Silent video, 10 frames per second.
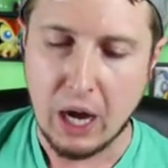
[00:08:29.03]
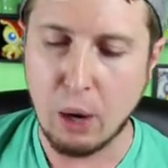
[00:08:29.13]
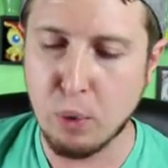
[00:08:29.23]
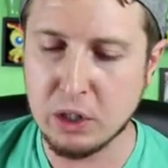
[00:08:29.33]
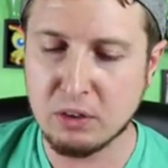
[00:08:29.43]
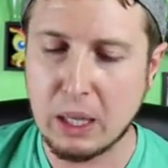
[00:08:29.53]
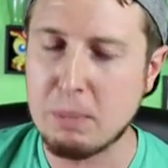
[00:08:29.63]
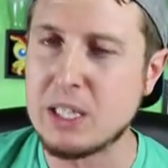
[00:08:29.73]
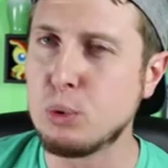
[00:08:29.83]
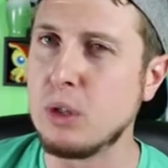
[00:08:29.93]
I wonder if that
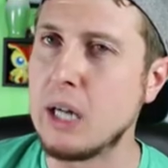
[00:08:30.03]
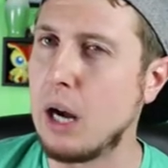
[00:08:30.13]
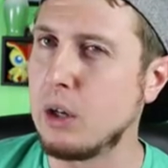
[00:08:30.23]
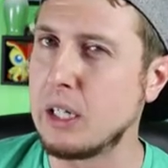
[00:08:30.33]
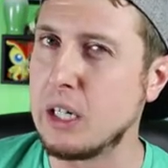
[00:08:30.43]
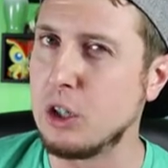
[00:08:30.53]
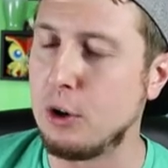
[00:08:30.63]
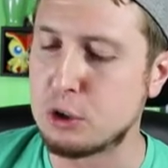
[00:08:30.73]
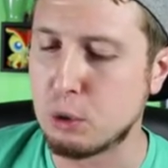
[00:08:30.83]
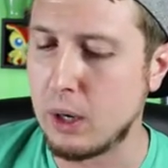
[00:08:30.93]
means we're not going to get an
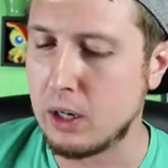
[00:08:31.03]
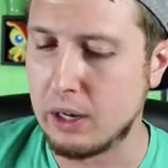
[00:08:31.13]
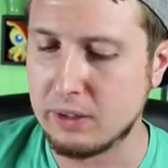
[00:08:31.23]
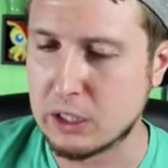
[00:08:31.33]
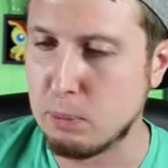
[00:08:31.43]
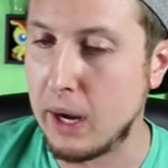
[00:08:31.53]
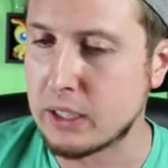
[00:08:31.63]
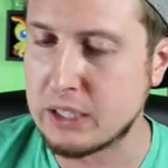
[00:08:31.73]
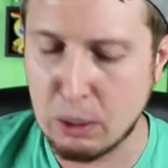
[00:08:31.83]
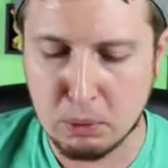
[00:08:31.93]
ultra rare out of this
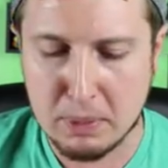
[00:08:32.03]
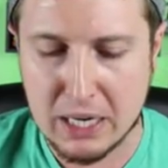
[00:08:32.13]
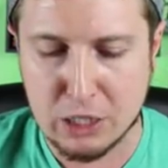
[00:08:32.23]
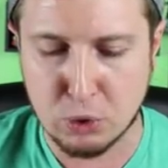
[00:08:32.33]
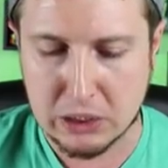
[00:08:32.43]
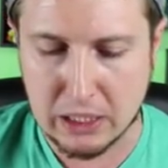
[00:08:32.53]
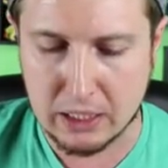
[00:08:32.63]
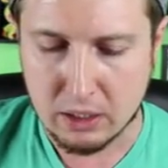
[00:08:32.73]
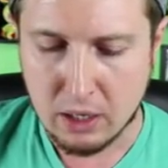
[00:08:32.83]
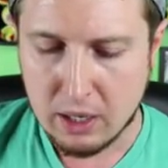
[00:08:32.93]
box. That would be interesting.